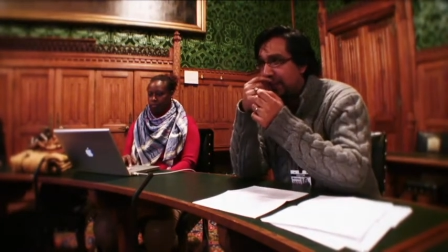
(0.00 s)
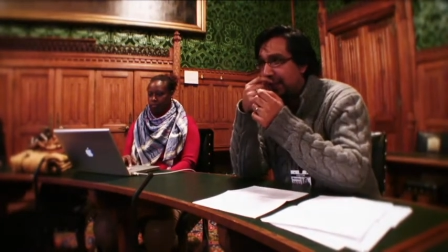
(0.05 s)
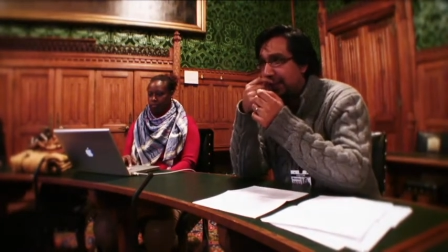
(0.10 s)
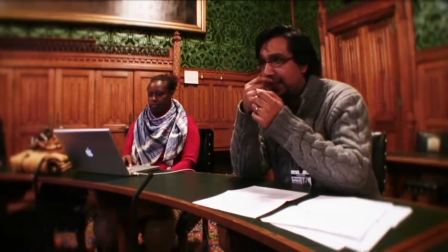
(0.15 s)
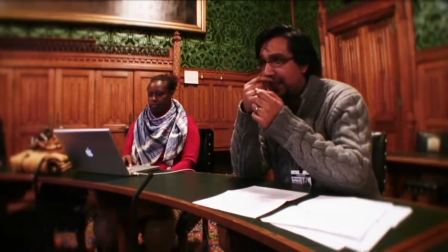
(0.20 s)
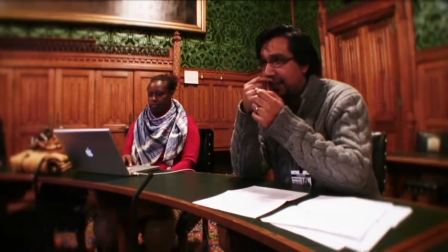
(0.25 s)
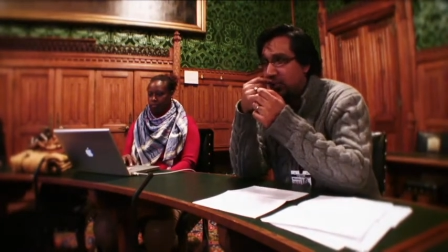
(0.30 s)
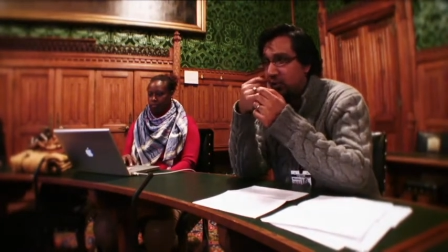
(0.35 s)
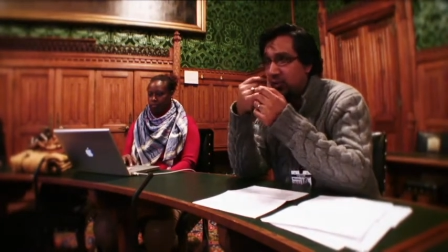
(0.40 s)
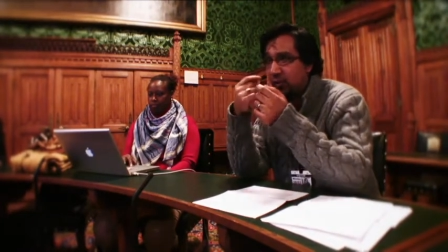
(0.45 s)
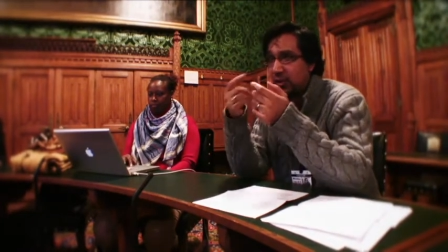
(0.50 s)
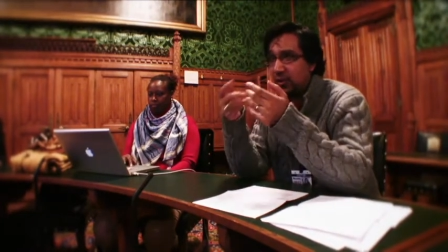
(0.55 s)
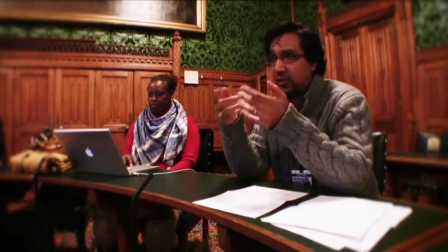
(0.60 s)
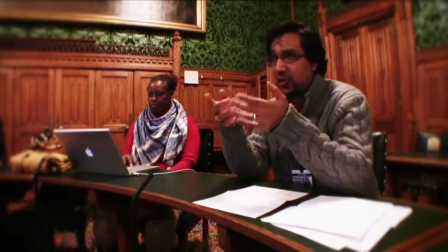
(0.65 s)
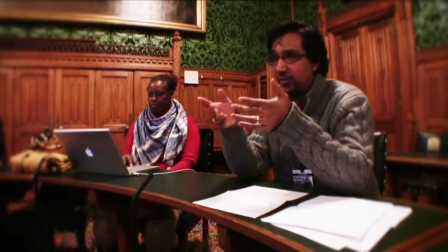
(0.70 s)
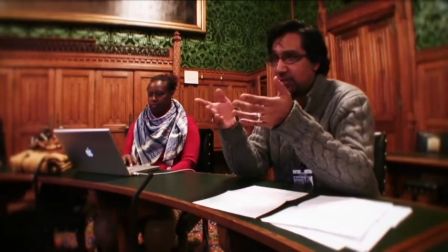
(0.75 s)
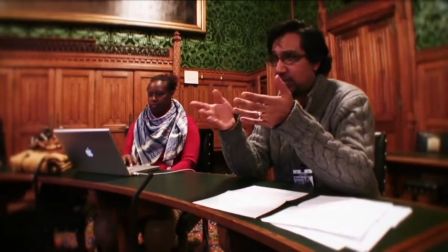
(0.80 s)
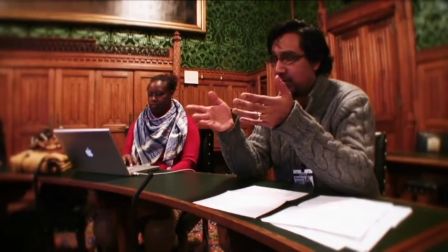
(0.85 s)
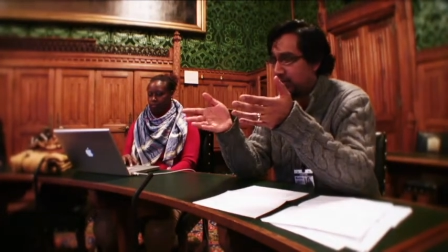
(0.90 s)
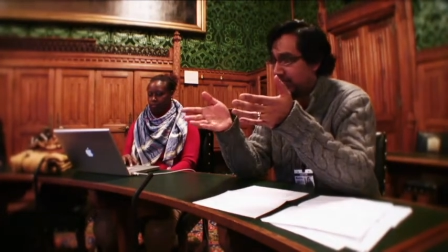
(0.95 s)
these issues in
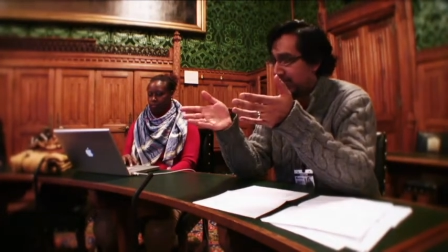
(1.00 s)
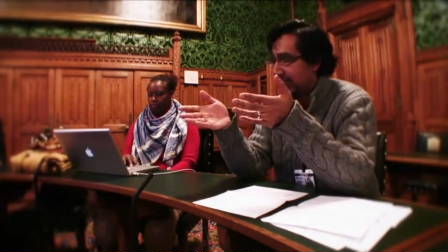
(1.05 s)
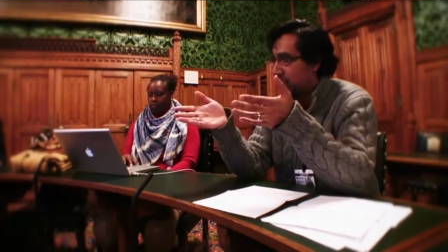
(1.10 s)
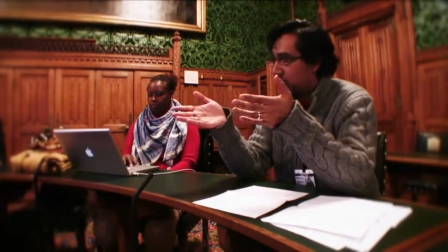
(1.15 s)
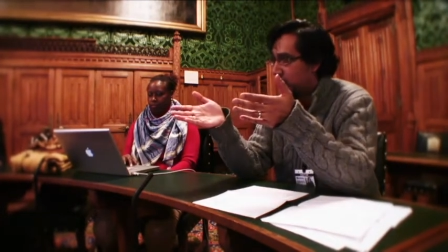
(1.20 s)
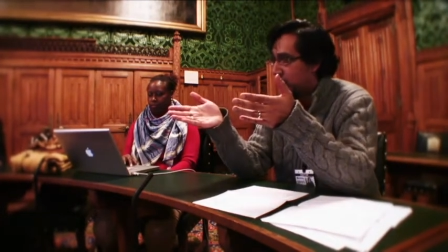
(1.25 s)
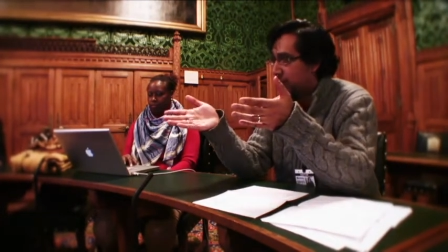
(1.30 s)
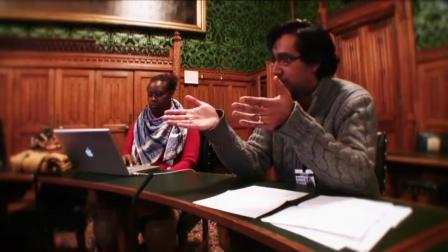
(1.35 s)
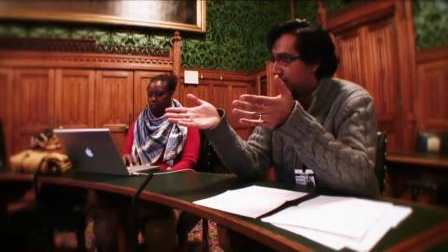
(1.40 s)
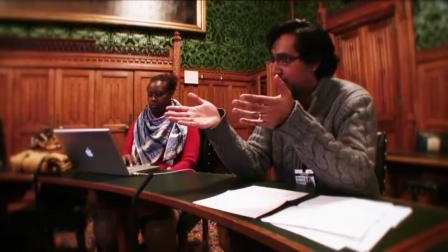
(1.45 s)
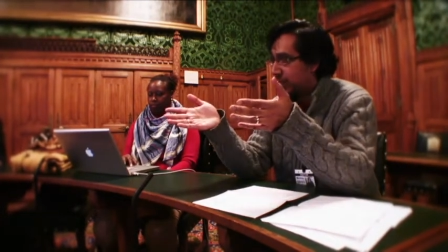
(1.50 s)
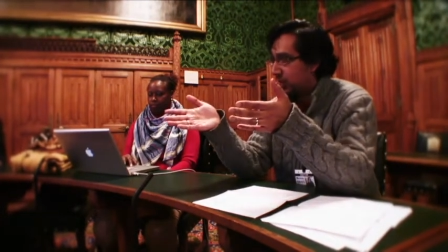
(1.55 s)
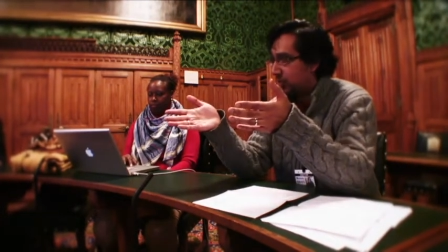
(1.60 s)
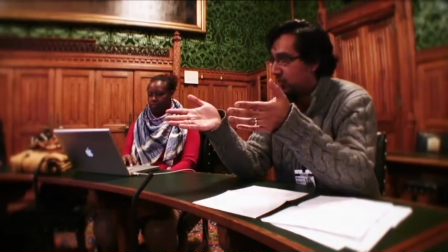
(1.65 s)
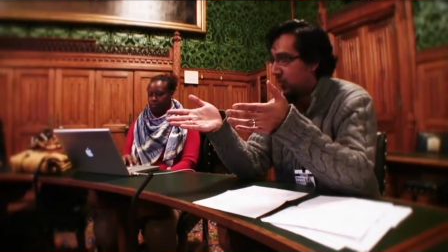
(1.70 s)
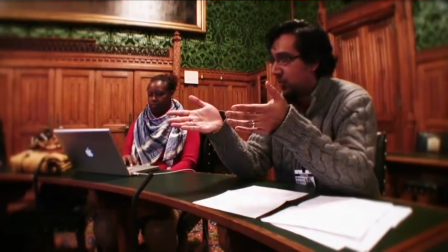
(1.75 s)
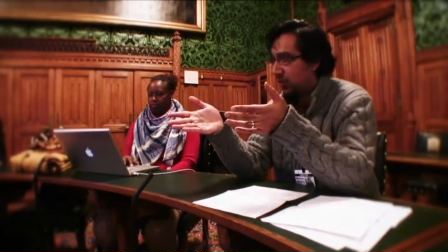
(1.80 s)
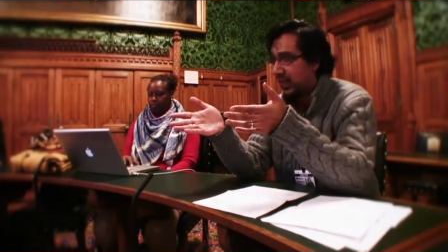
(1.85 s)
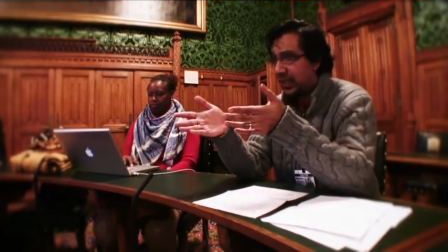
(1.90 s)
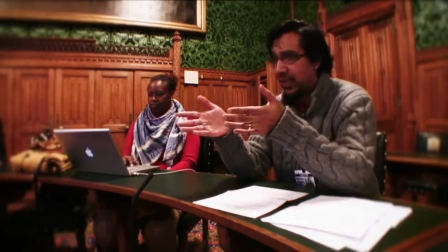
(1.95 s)
terms of the issue of Ian
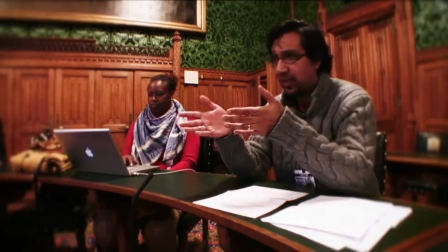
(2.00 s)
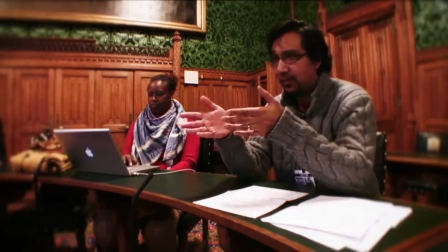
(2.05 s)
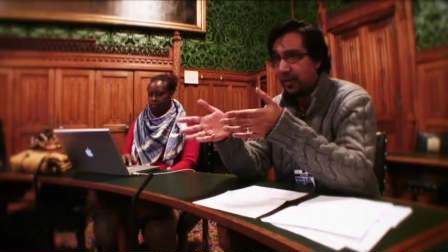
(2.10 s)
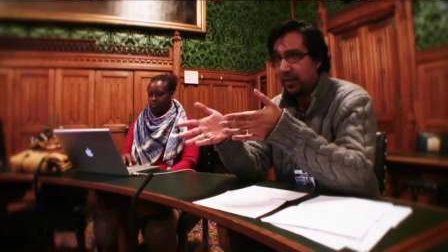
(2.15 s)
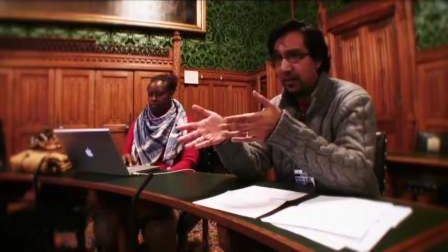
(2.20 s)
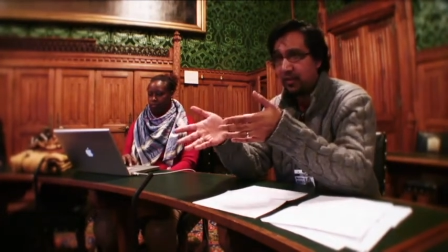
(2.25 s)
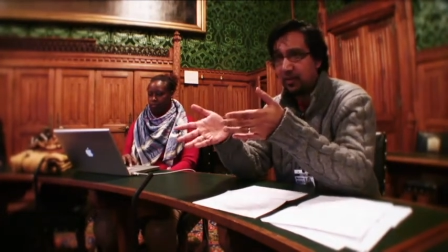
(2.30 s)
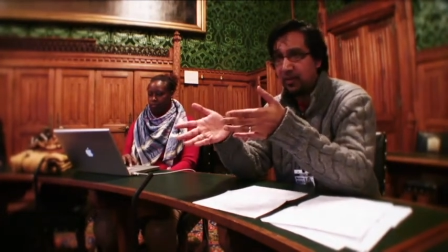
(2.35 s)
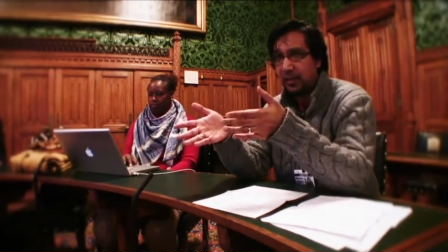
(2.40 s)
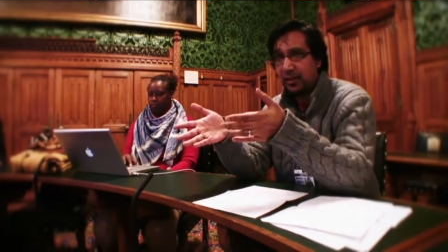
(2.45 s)
was saying about,